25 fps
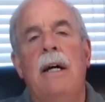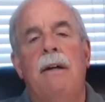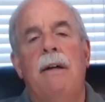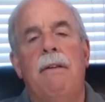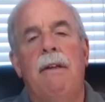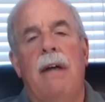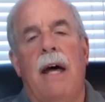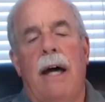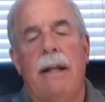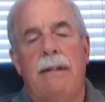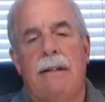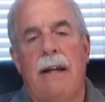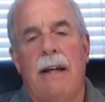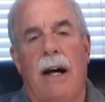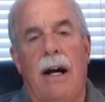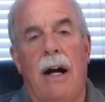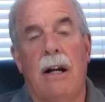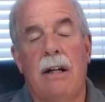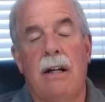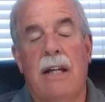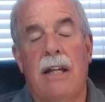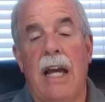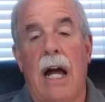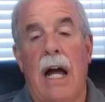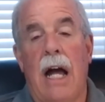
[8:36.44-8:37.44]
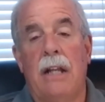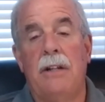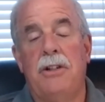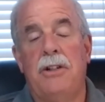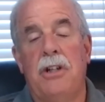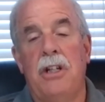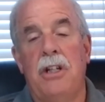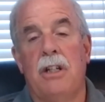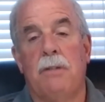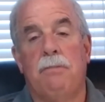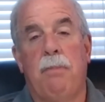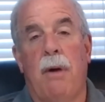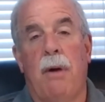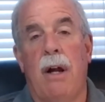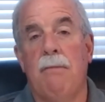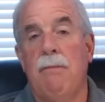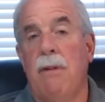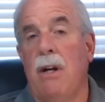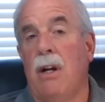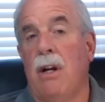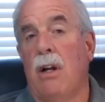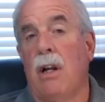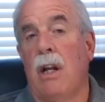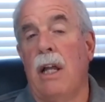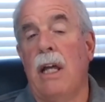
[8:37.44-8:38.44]
that archaeology is
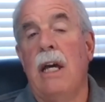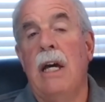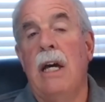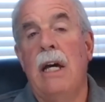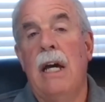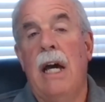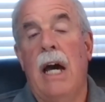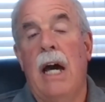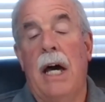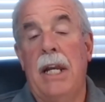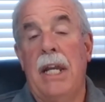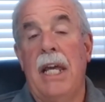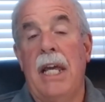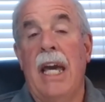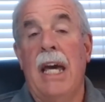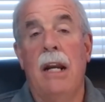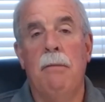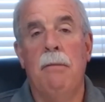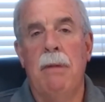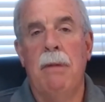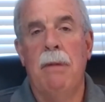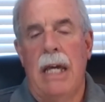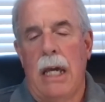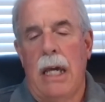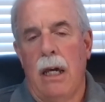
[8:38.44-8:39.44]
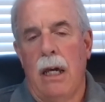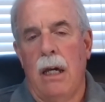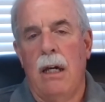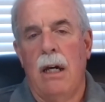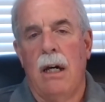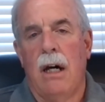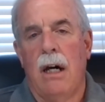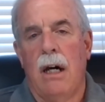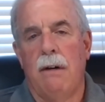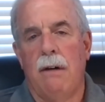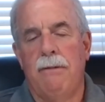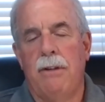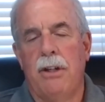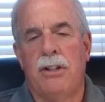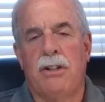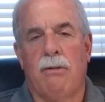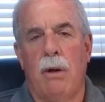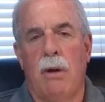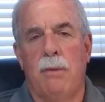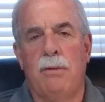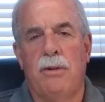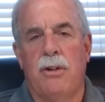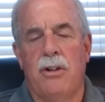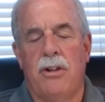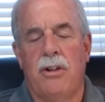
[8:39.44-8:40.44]
primarily an enemy of the
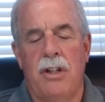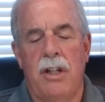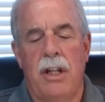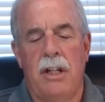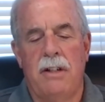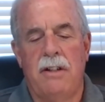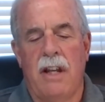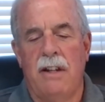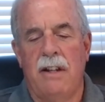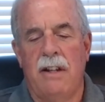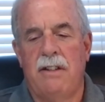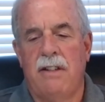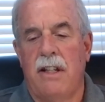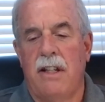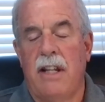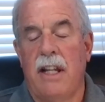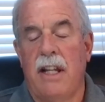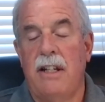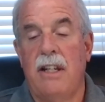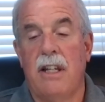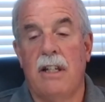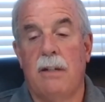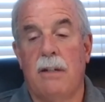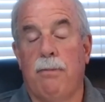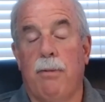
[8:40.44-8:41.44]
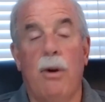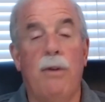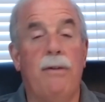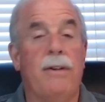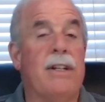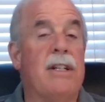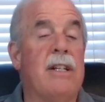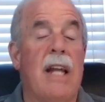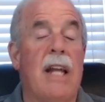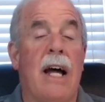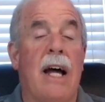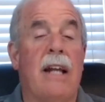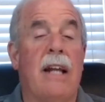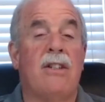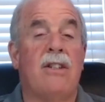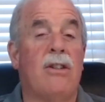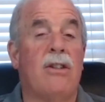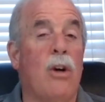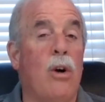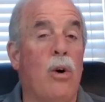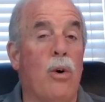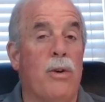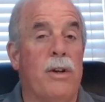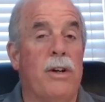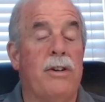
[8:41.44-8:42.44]
scriptures, in the sense that they disprove. It's not
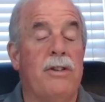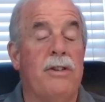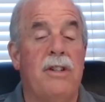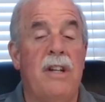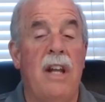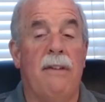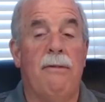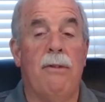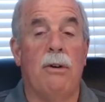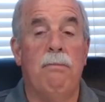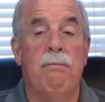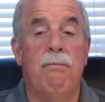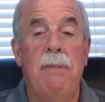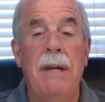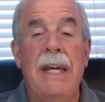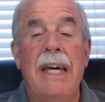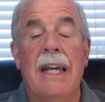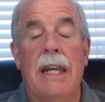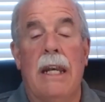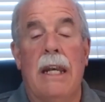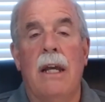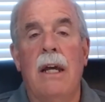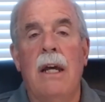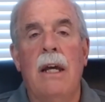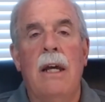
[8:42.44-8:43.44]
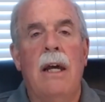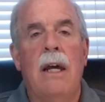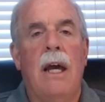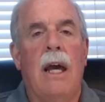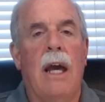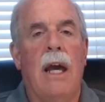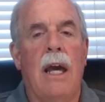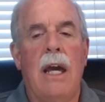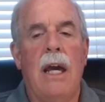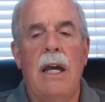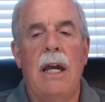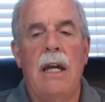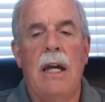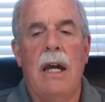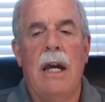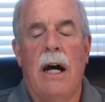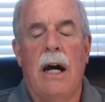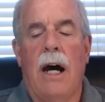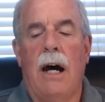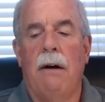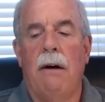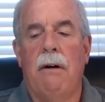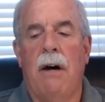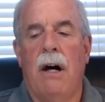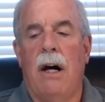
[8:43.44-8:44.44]
so. There's never been a
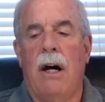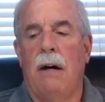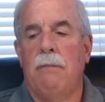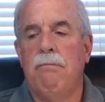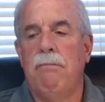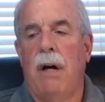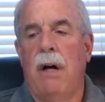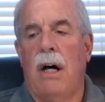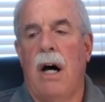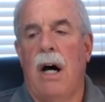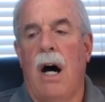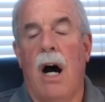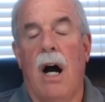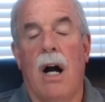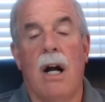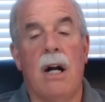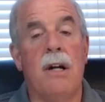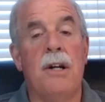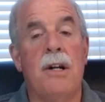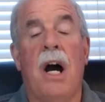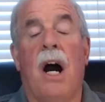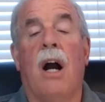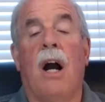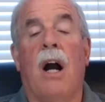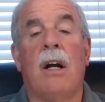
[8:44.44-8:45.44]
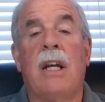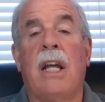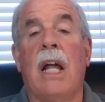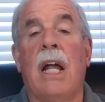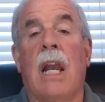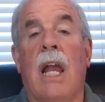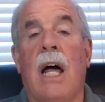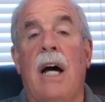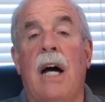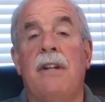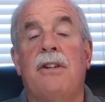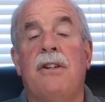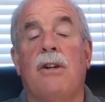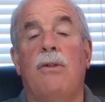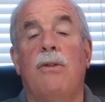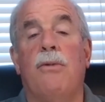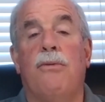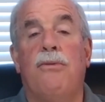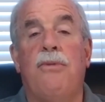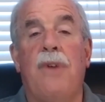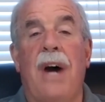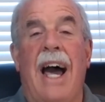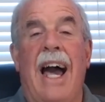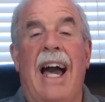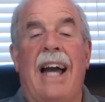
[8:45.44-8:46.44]
hard archaeological
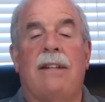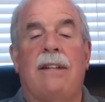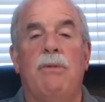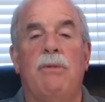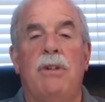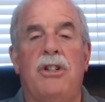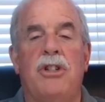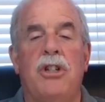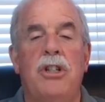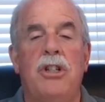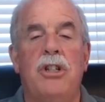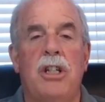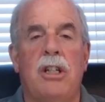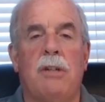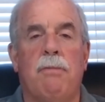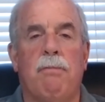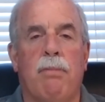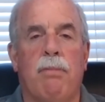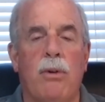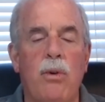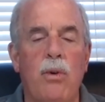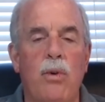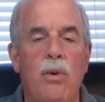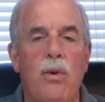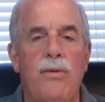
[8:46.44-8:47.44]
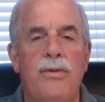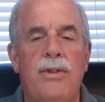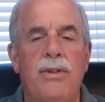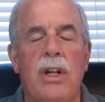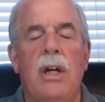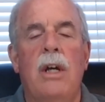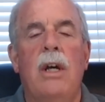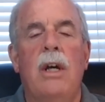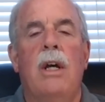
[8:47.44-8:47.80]
fact which disproves